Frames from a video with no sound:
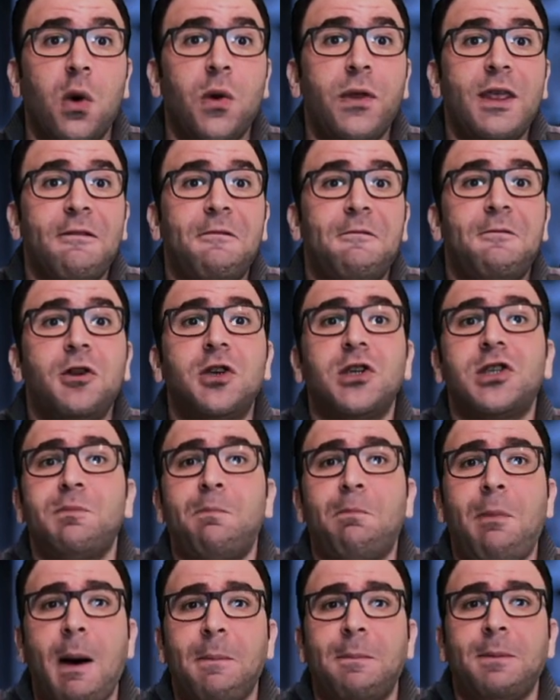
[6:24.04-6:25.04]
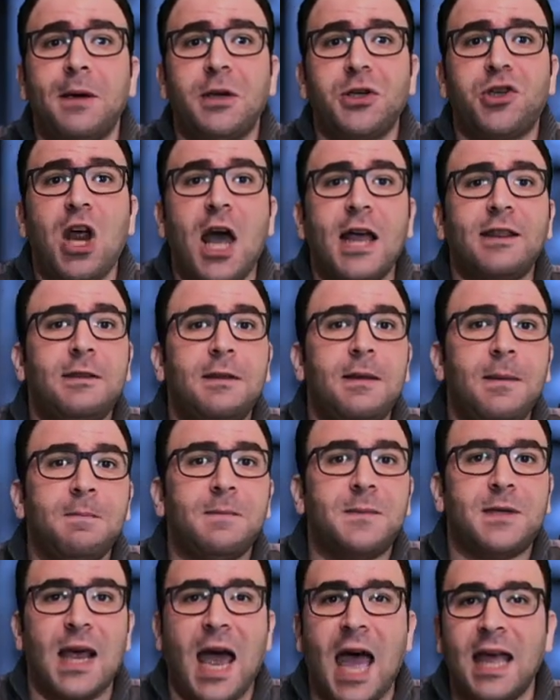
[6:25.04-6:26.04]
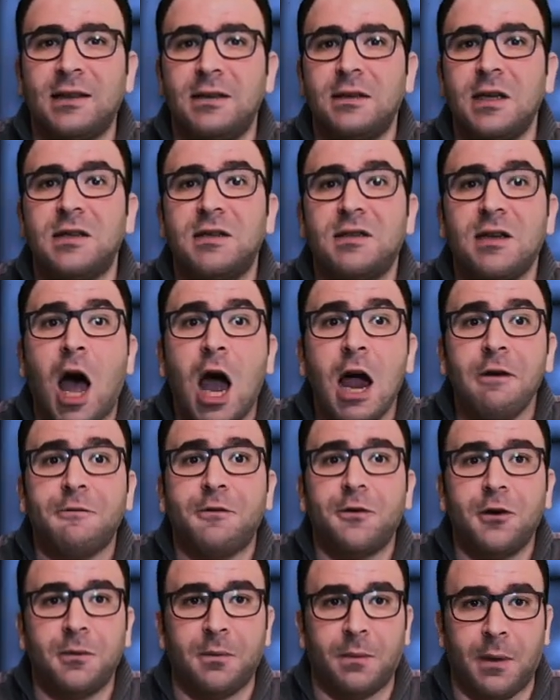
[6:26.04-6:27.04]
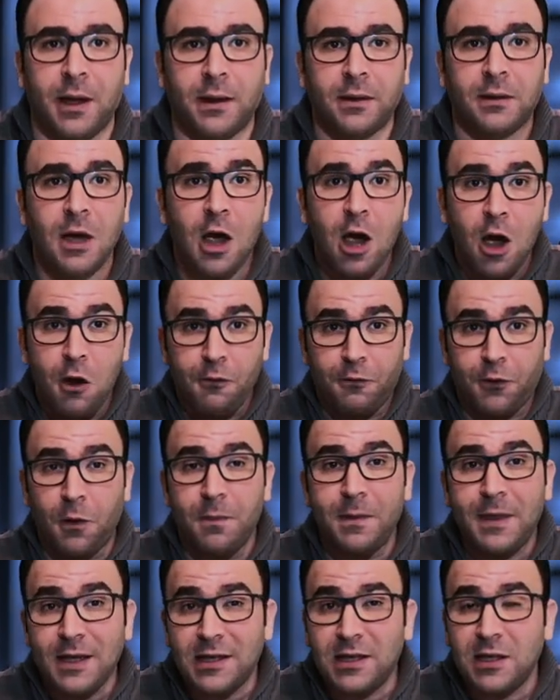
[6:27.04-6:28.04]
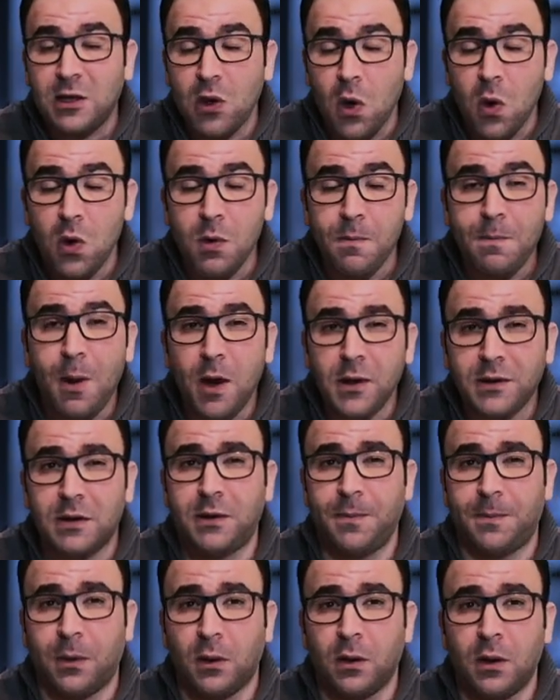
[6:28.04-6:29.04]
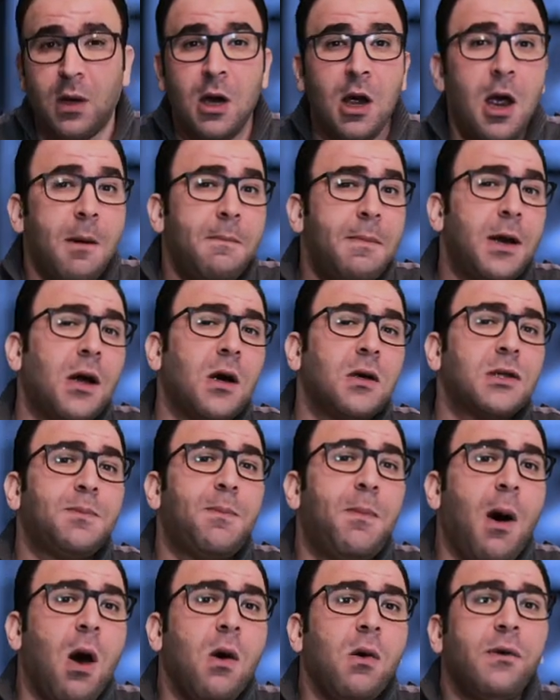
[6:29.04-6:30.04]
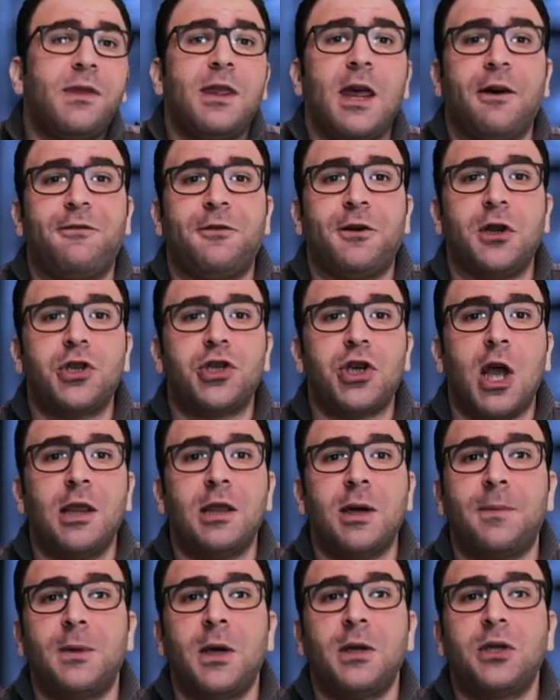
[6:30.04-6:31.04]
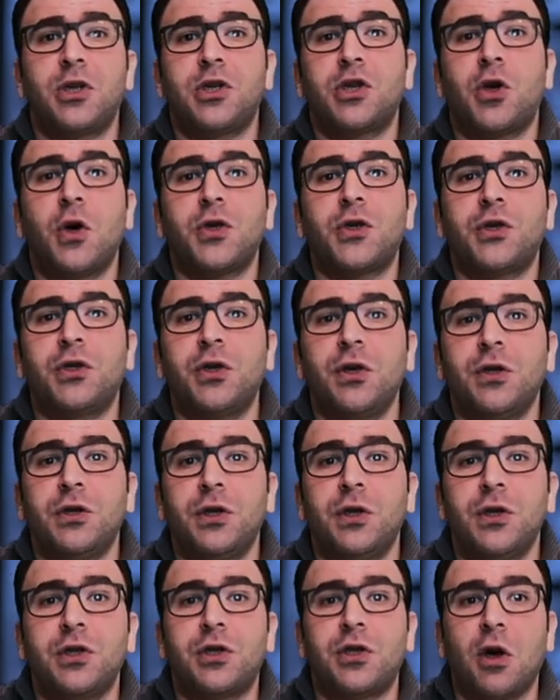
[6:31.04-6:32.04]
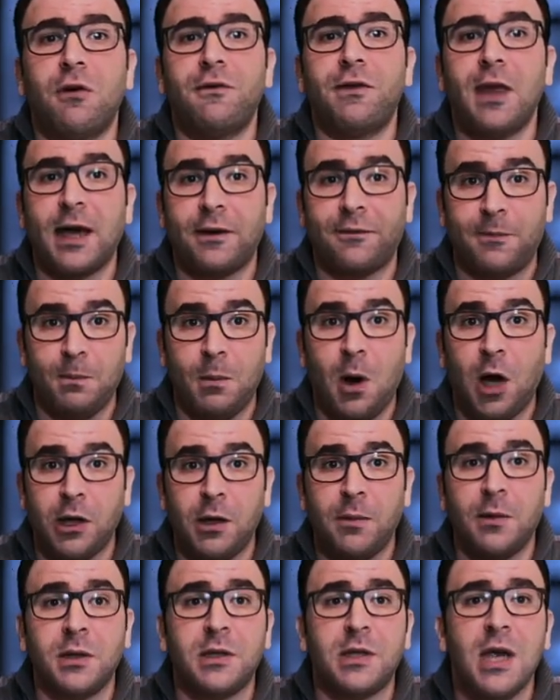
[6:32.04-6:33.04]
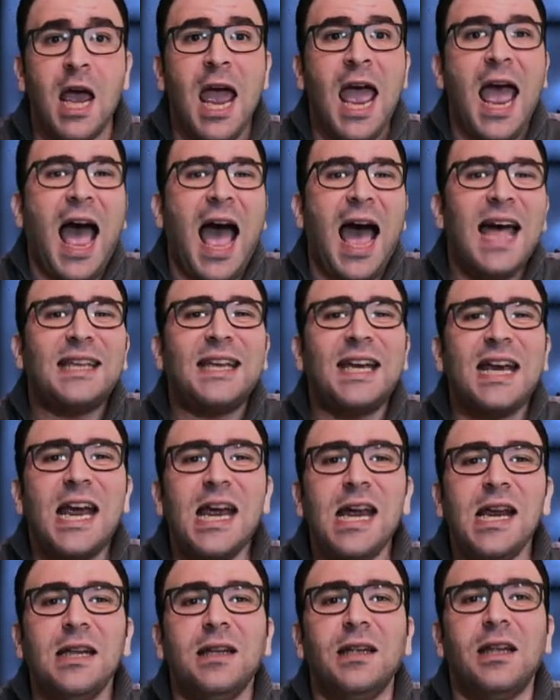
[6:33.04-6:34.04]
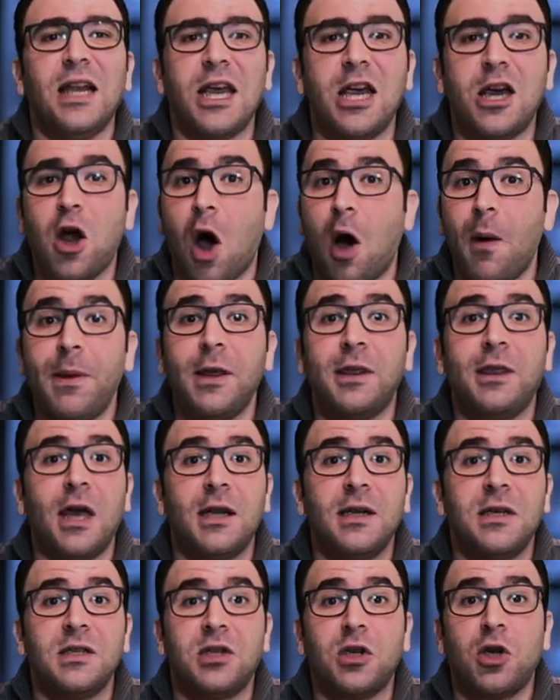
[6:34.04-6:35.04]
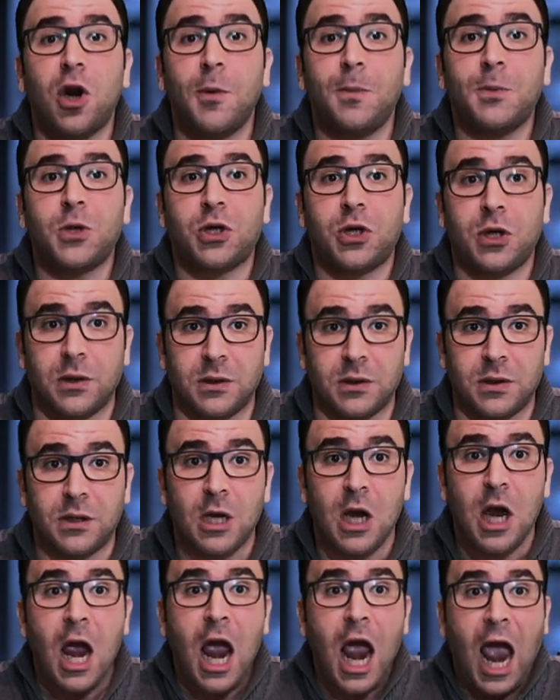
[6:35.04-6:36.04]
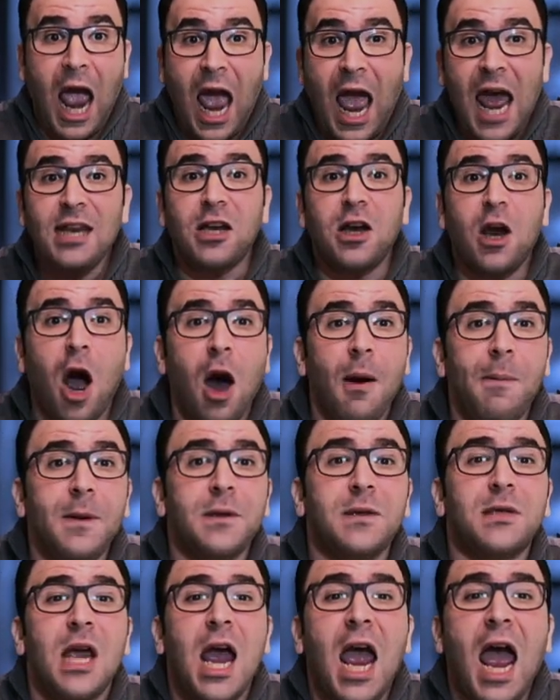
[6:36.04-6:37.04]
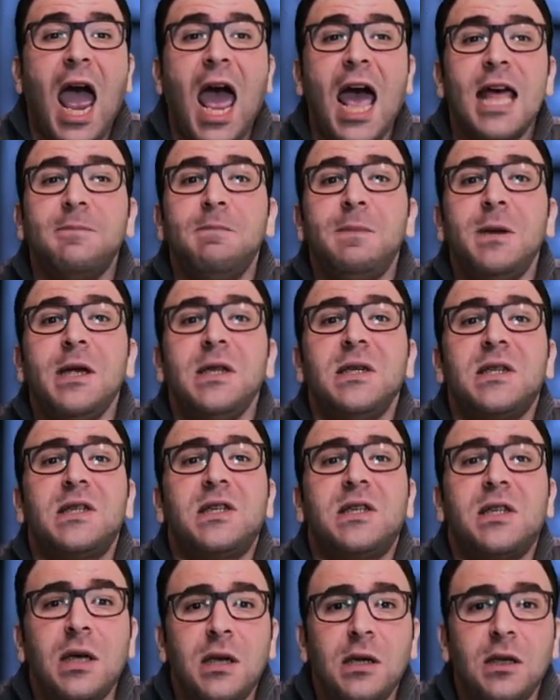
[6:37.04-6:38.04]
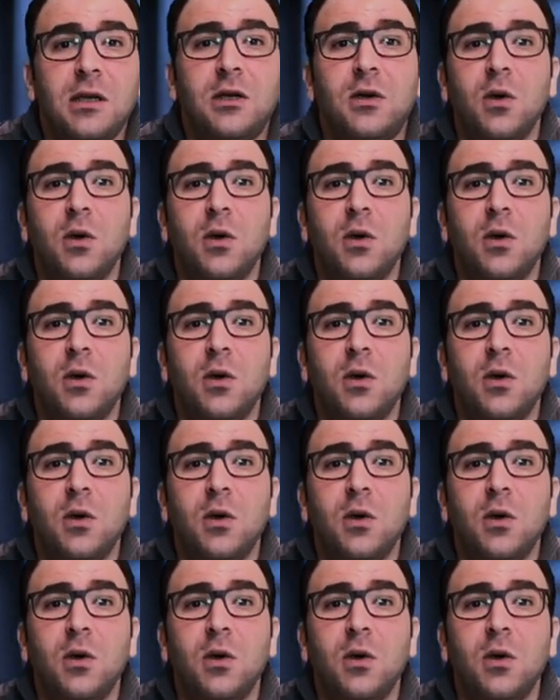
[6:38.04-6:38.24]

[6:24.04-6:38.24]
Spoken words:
the first published attempts at decipherment from the stone possible, because both the French and the British custodians of the monuments had clearly copied the inscriptions, and copies had been sent to